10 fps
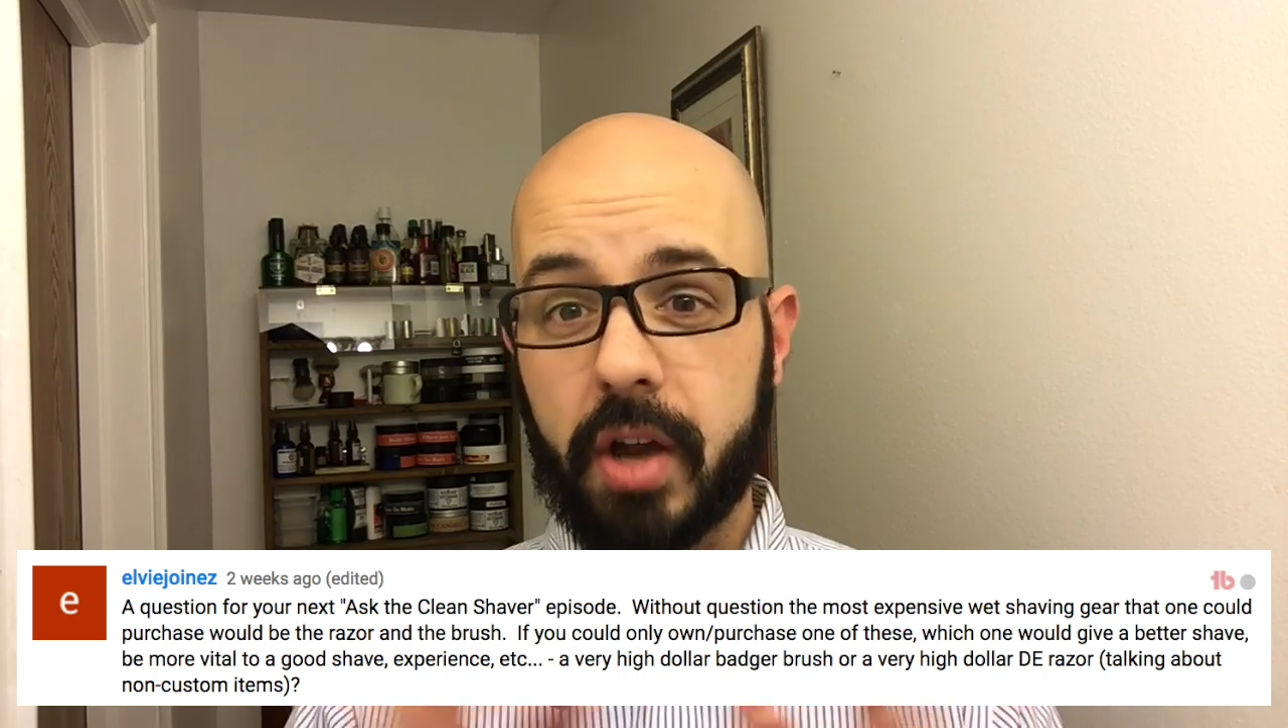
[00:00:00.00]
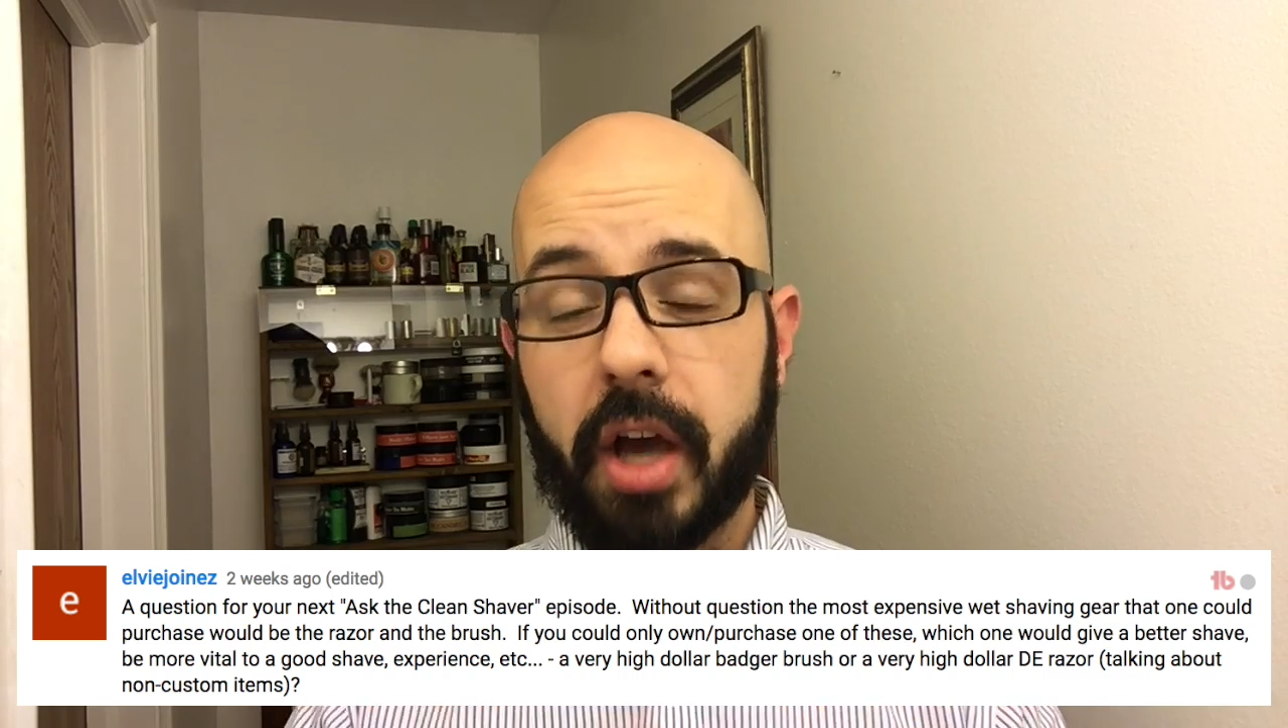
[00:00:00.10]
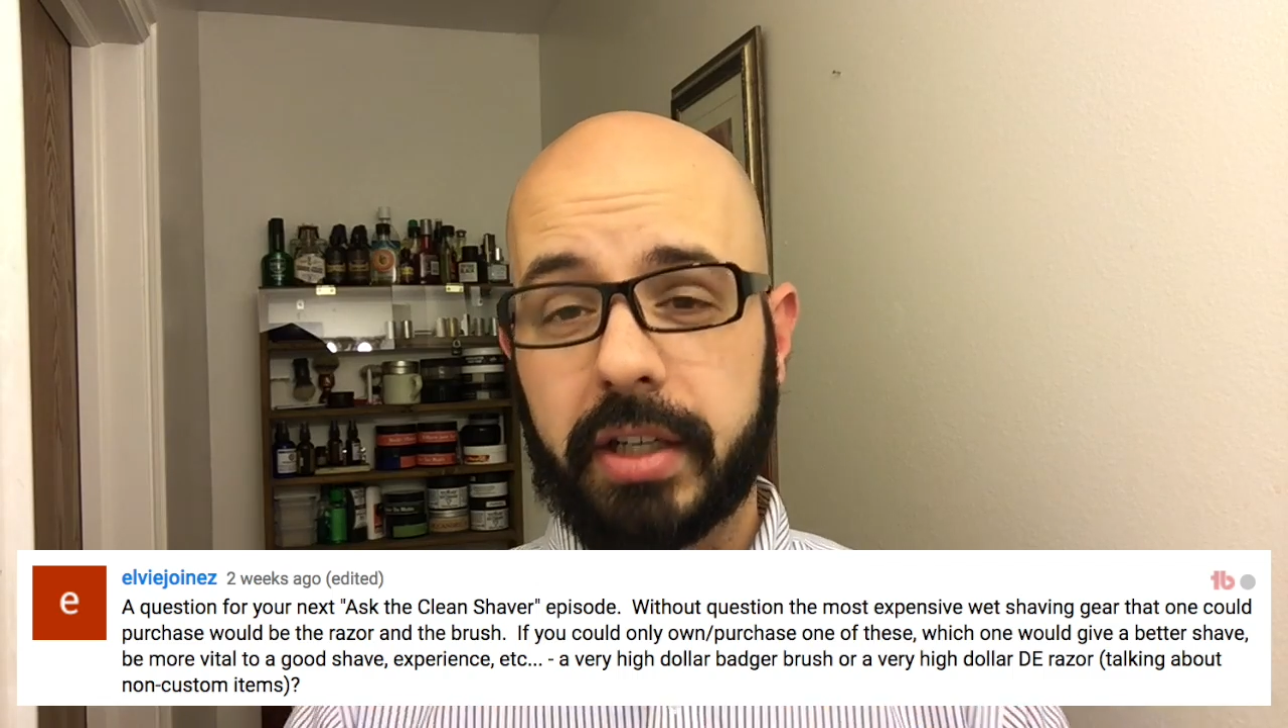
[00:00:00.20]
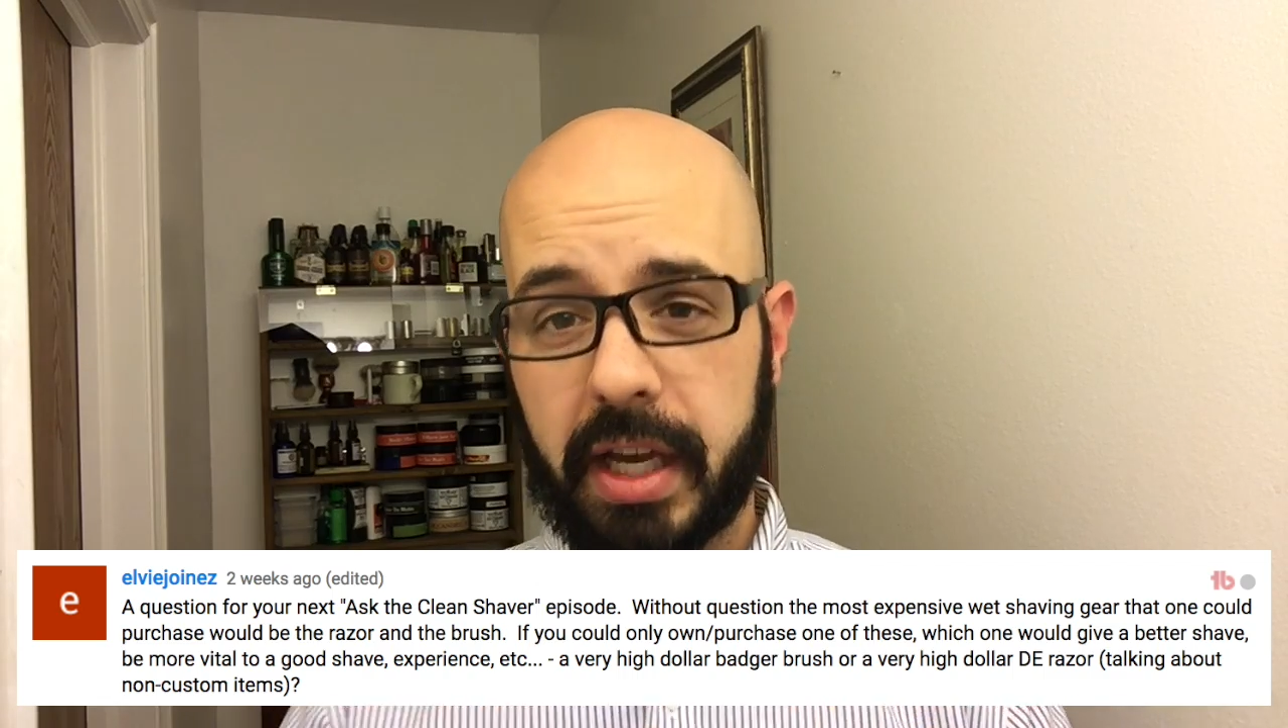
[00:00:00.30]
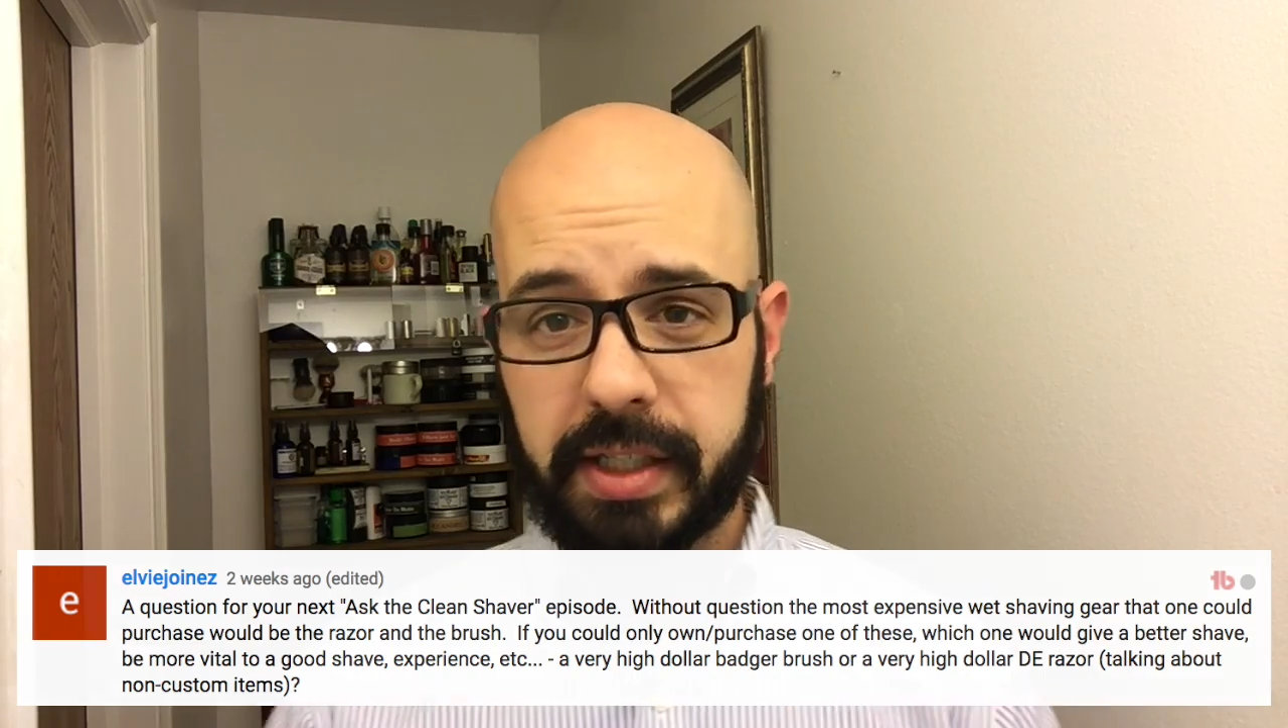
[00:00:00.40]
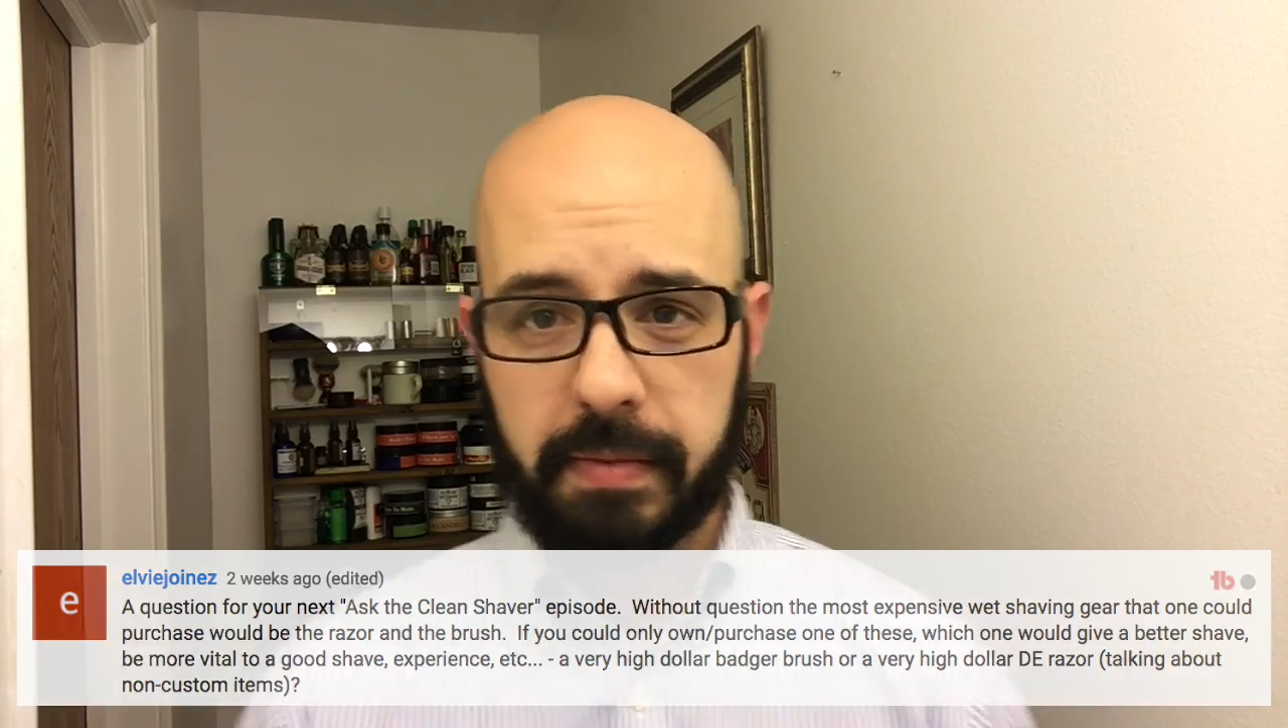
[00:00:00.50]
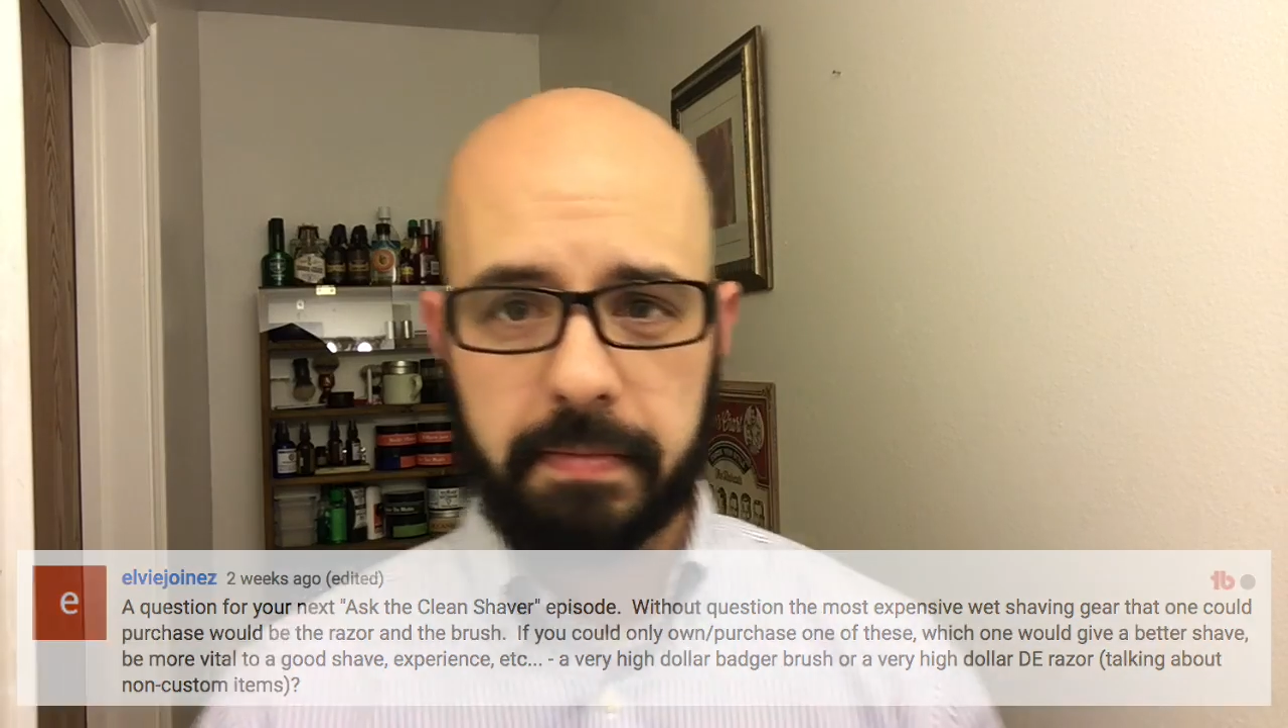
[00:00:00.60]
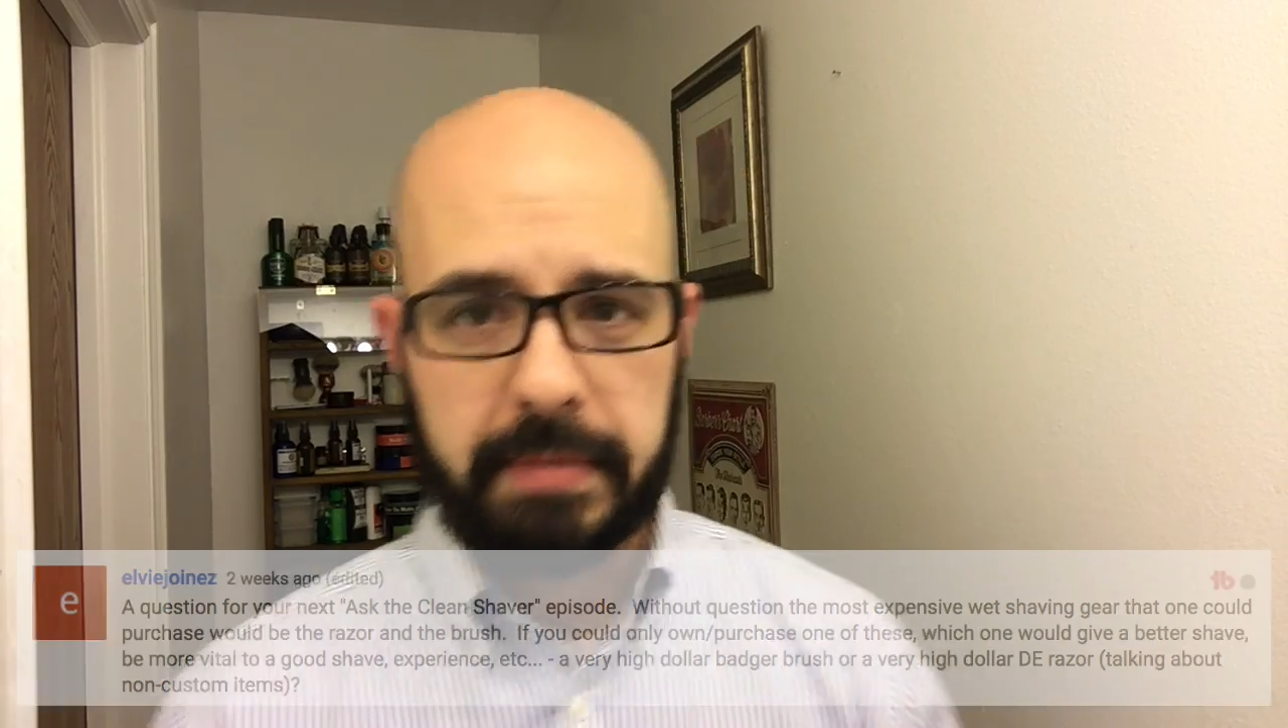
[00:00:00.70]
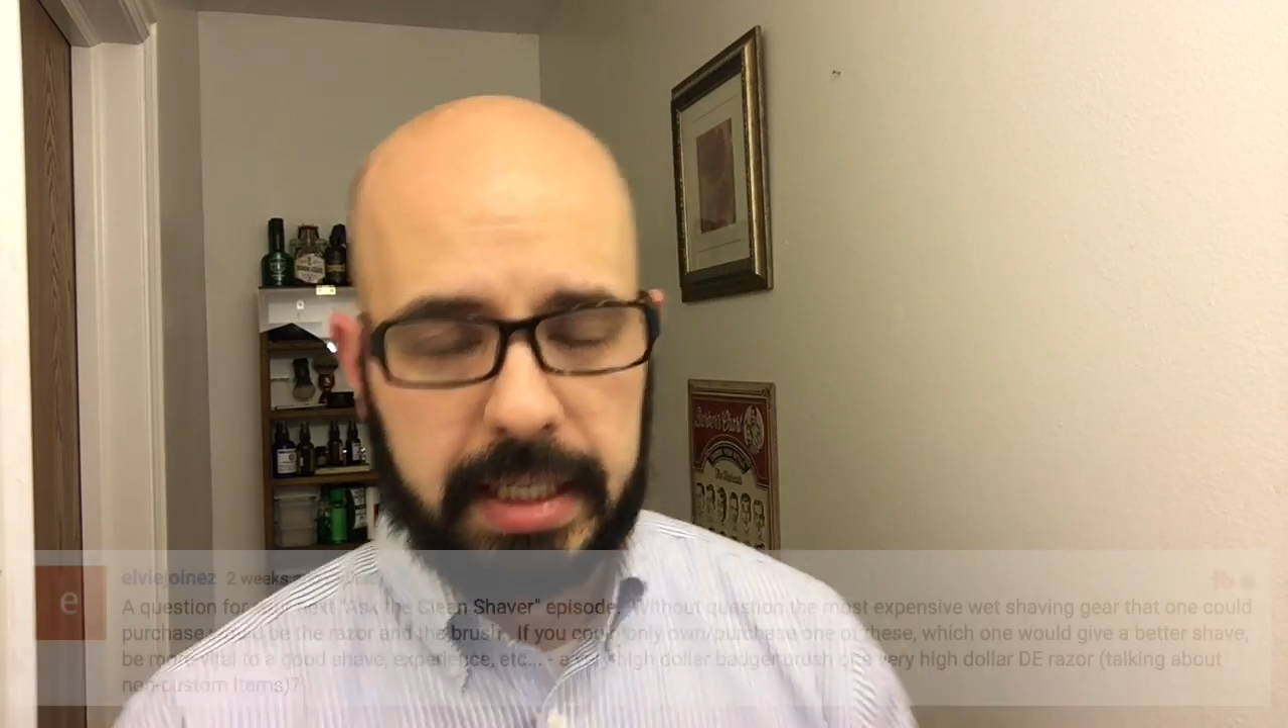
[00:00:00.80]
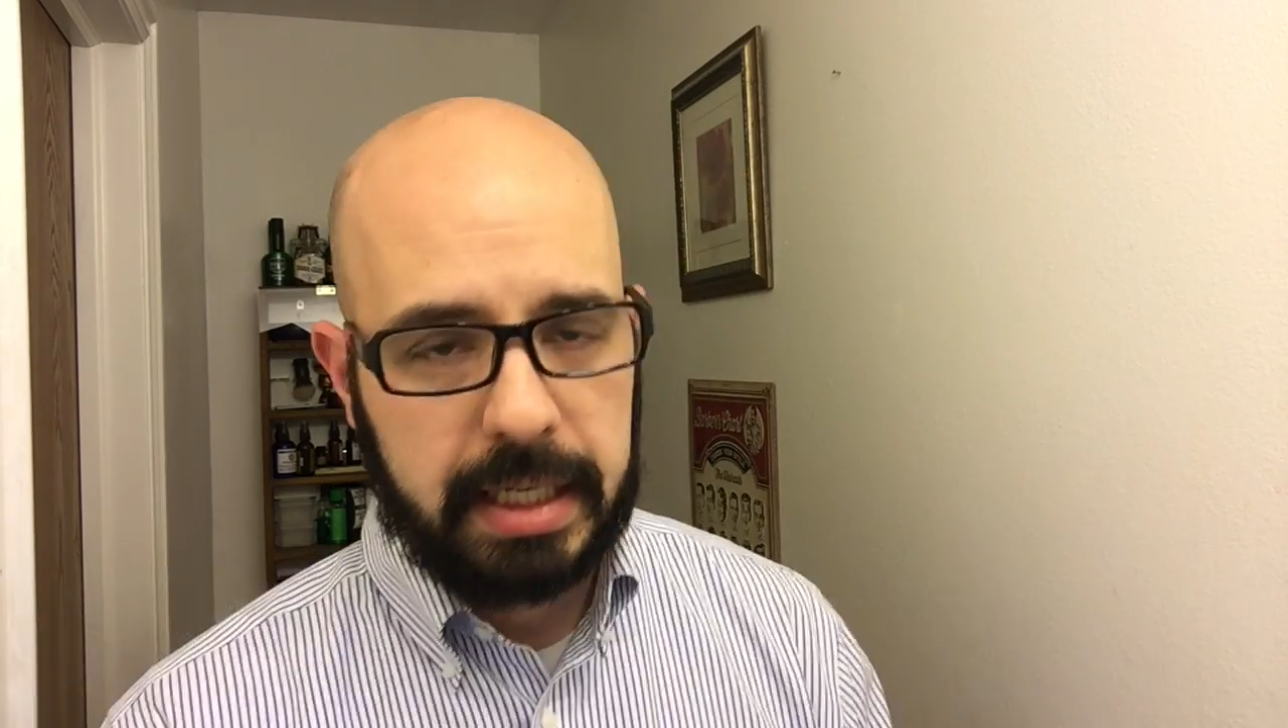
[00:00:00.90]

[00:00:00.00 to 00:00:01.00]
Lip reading: non-custom